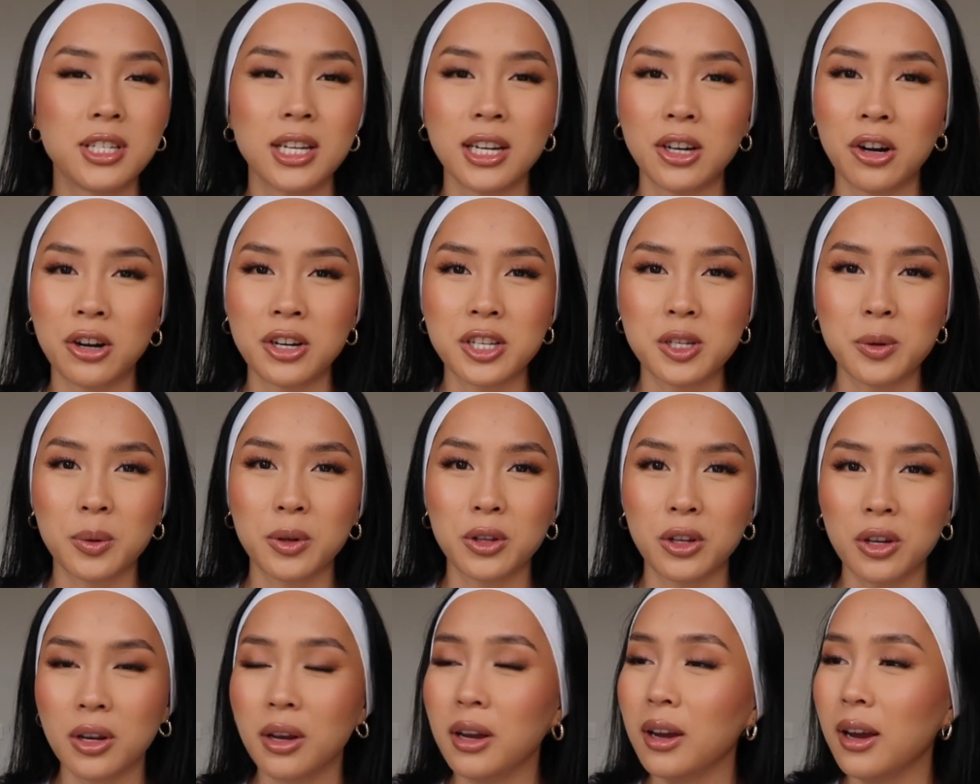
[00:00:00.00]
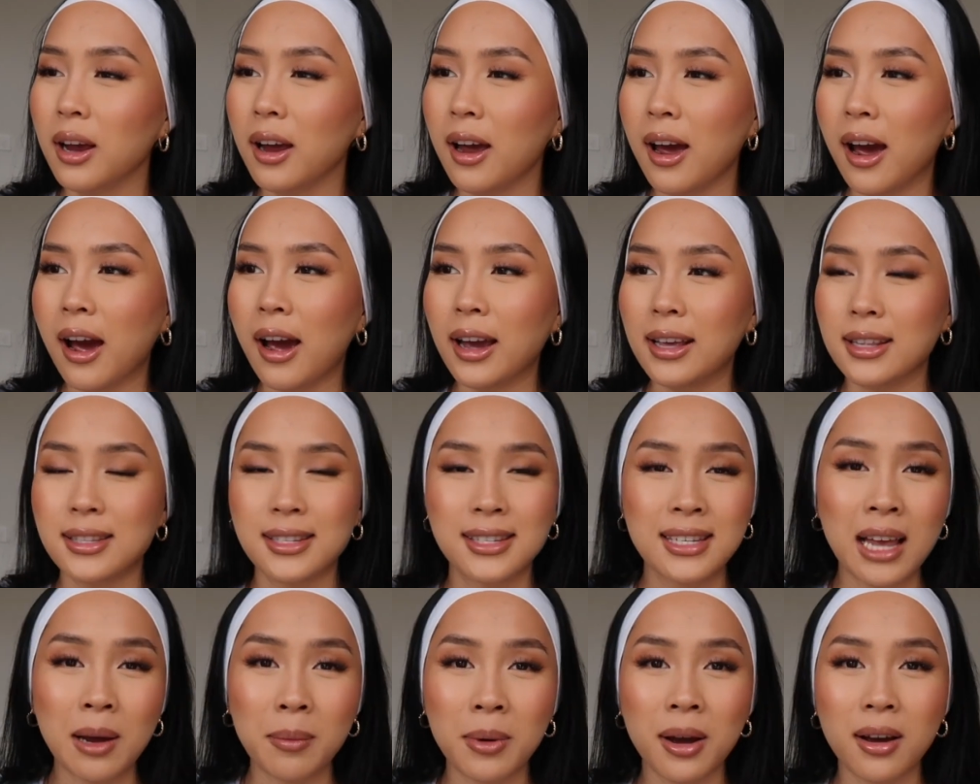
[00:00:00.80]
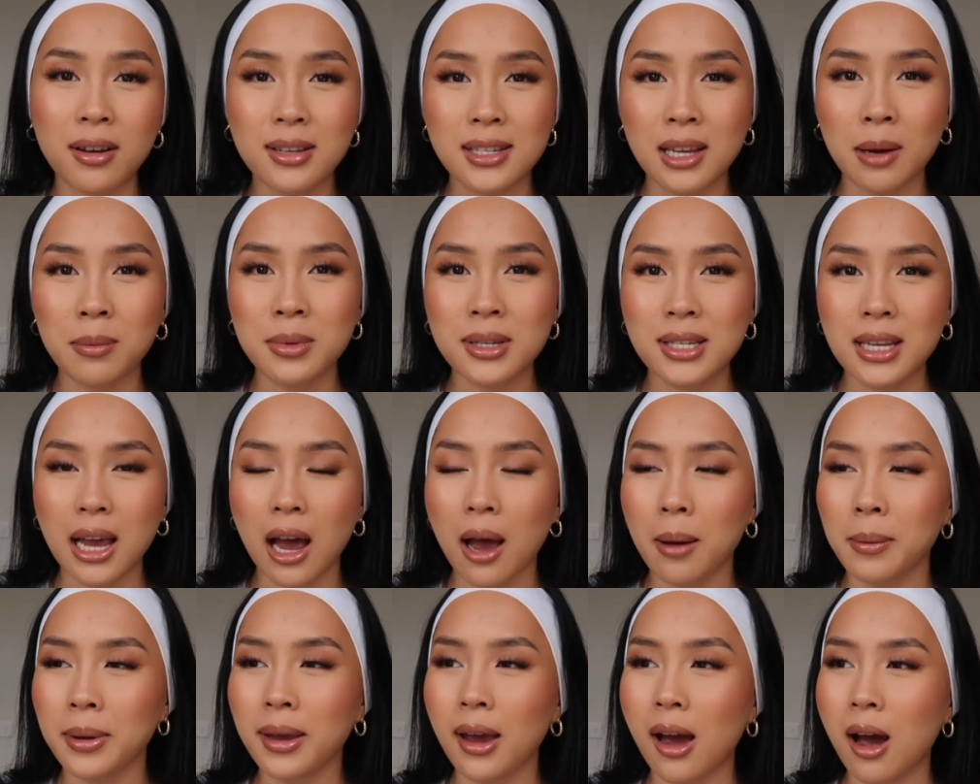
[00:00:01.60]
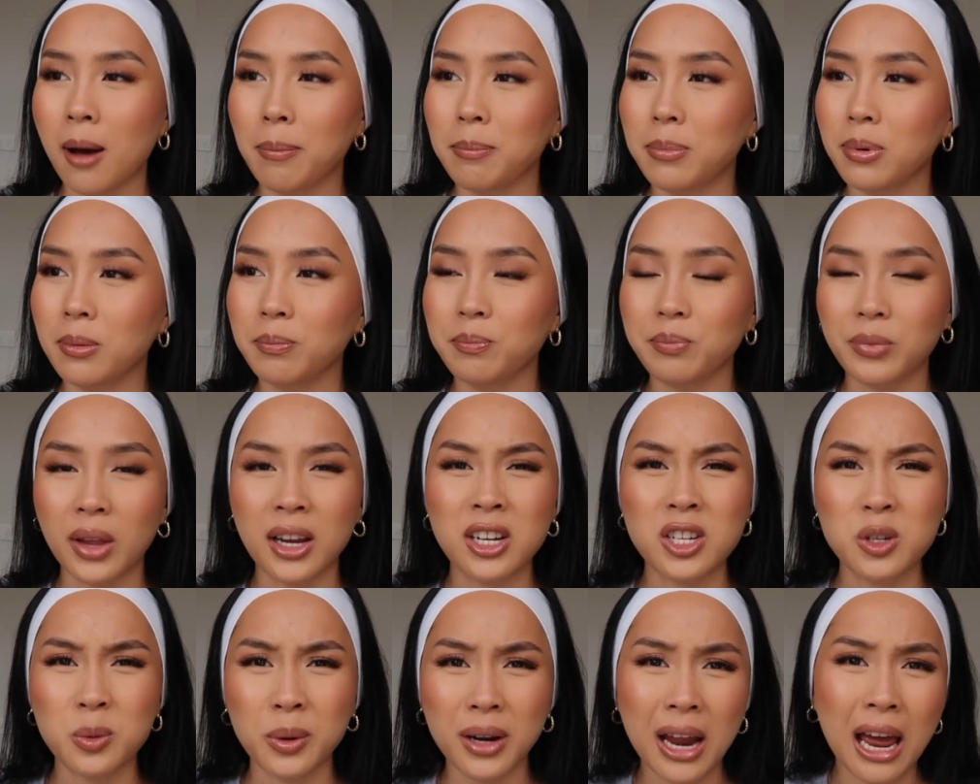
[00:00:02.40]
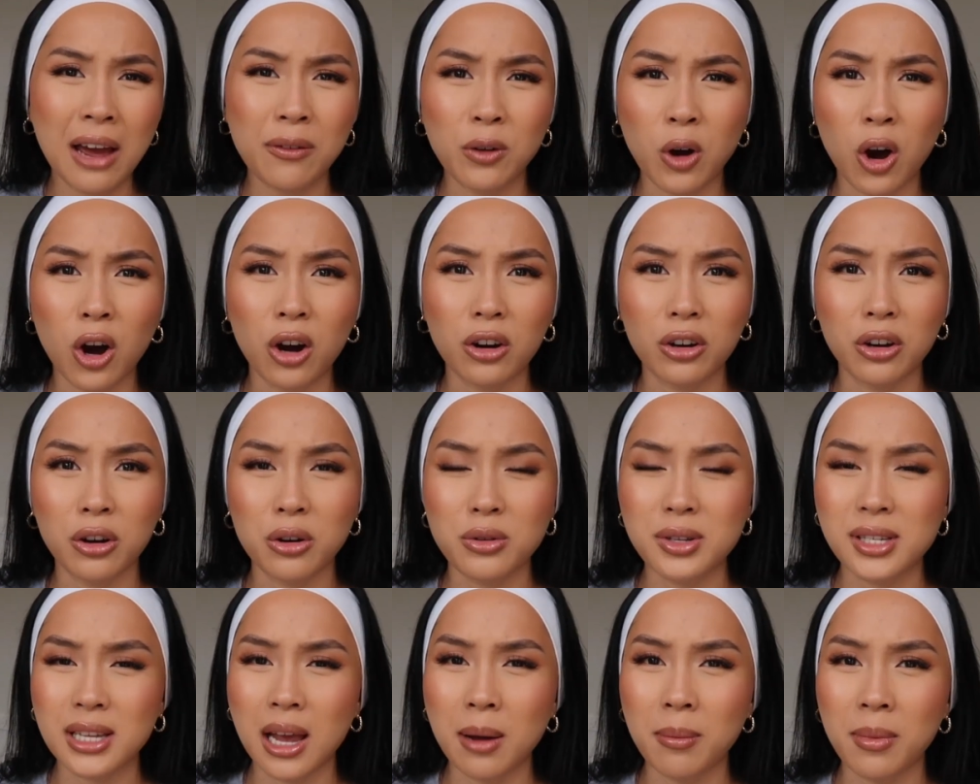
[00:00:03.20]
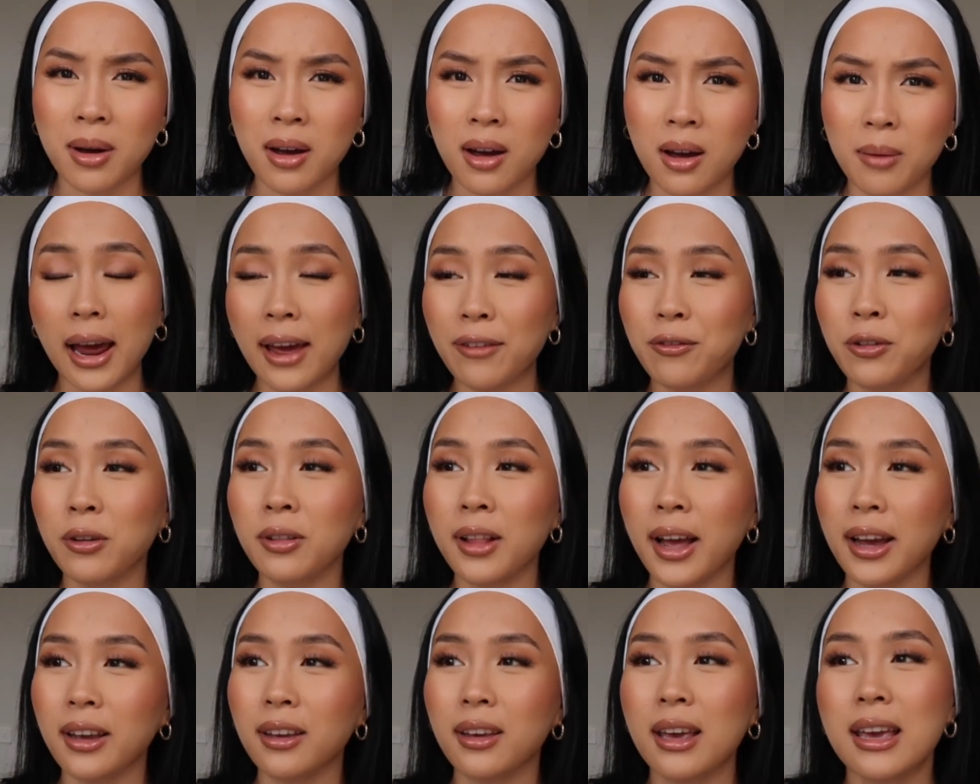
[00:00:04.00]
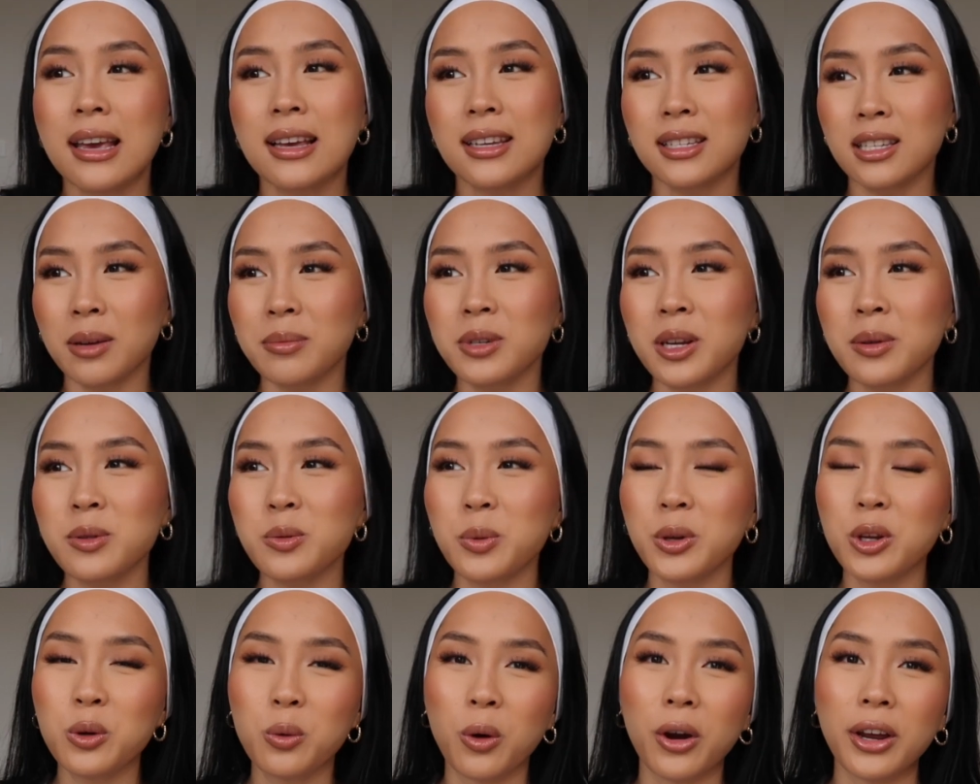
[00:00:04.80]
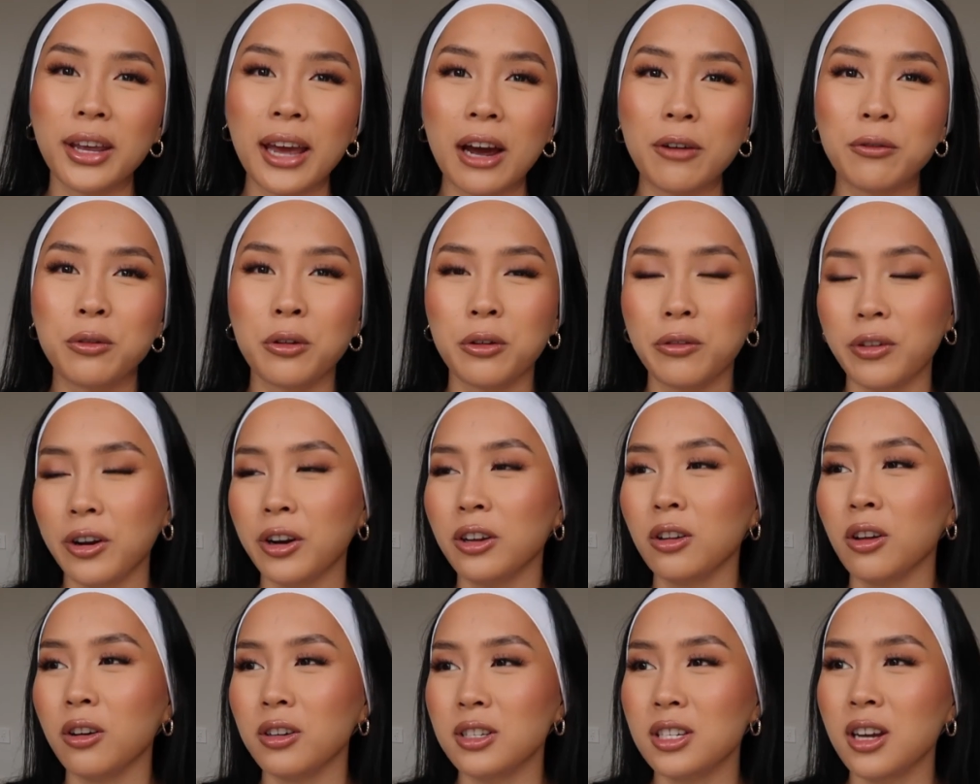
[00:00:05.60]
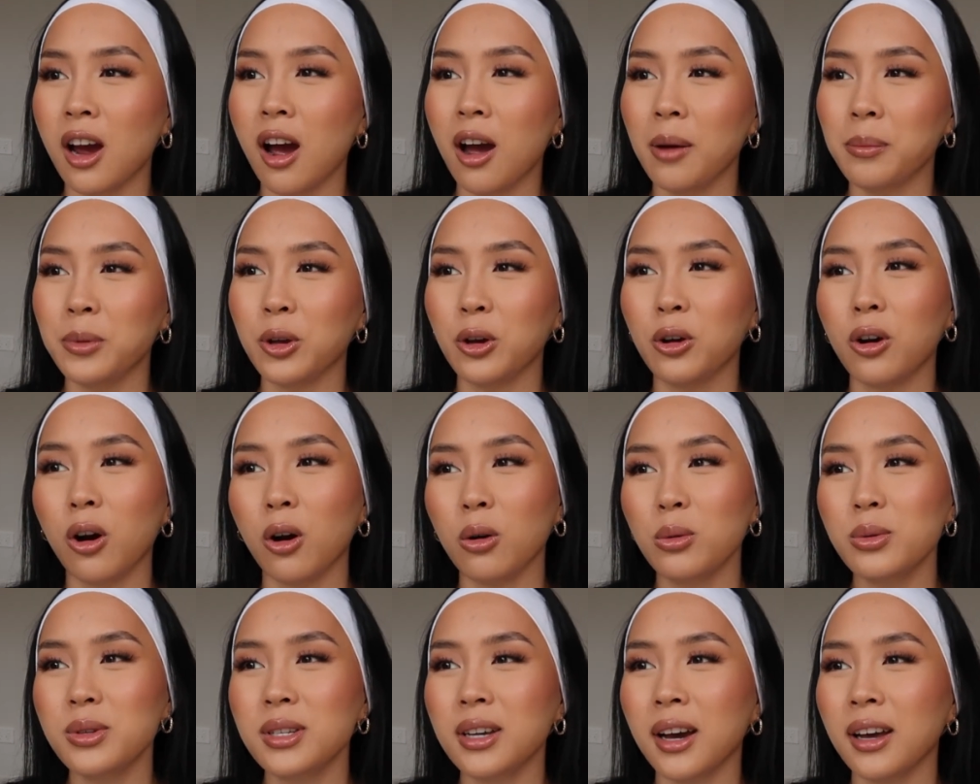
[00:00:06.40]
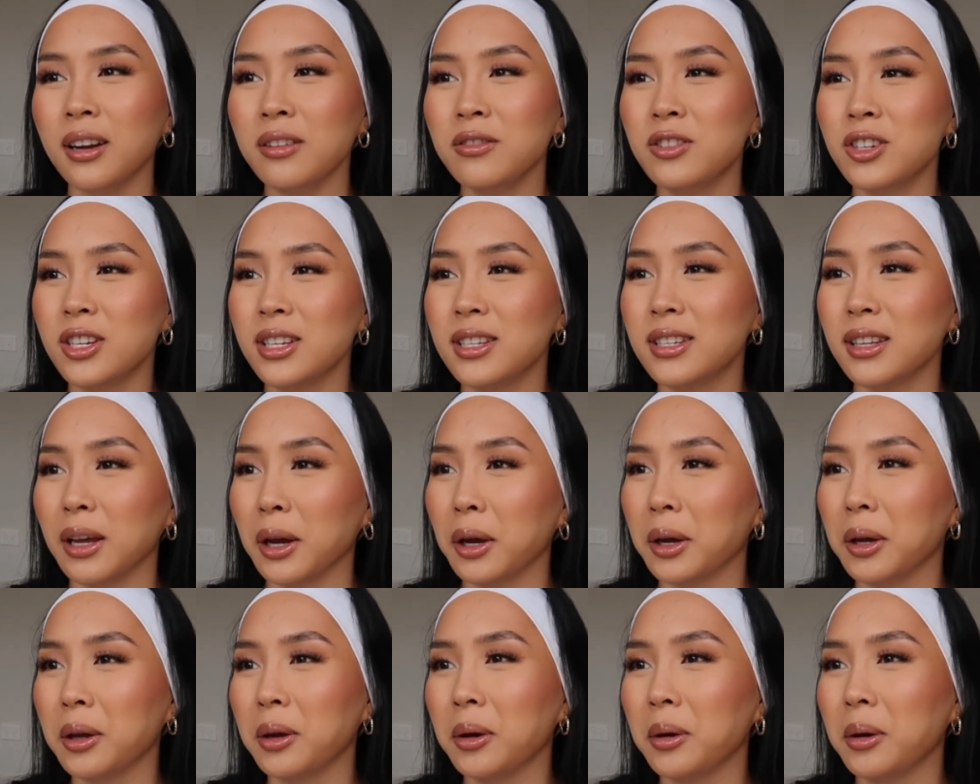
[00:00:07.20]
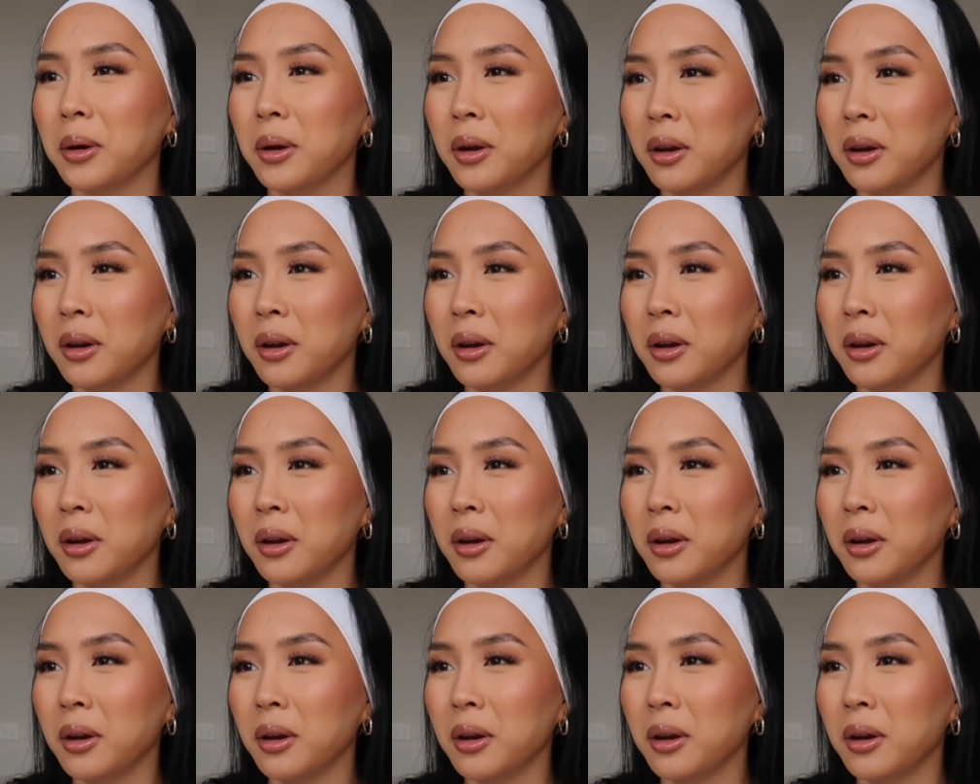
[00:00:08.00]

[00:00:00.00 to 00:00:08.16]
Dead honest with you summer summer's coming up i just want to have a hot girl summer i feel like sometimes when you work out for a very long time your goals kind of just like